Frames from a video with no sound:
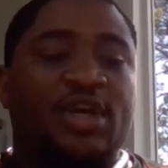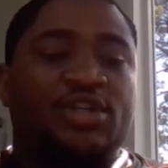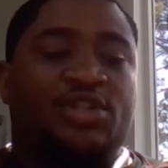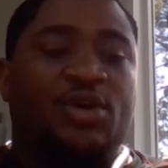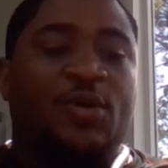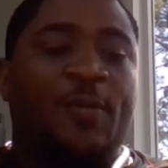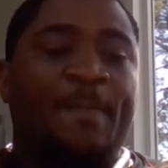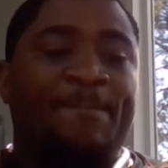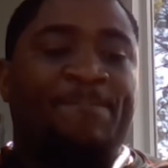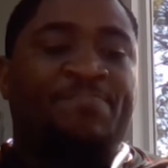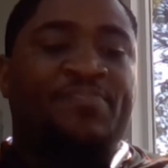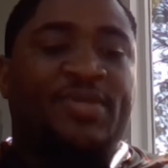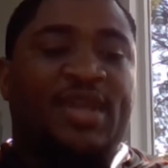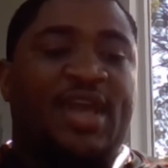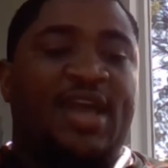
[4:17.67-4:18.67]
So
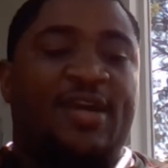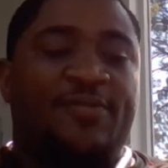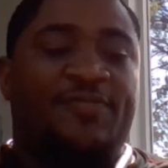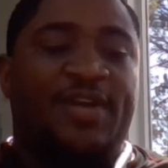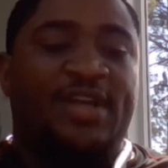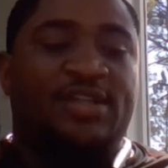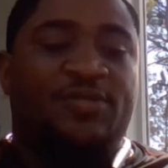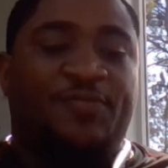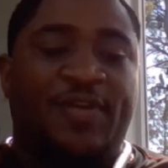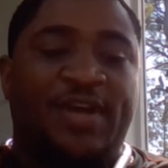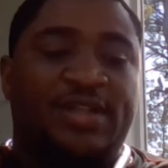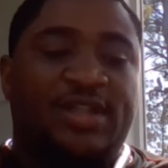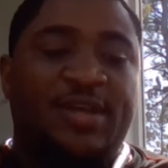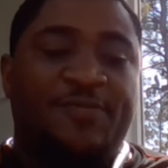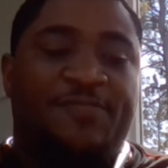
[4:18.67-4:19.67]
if it's
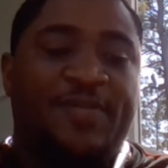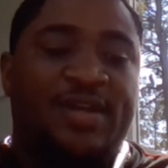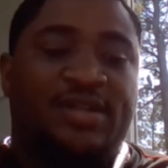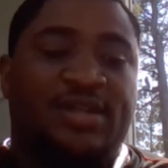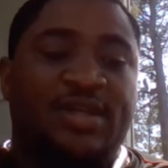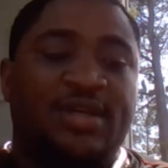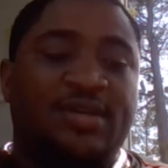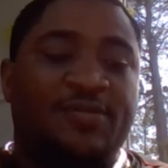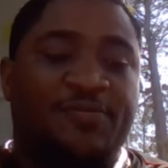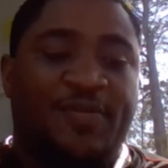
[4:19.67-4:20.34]
50, 50,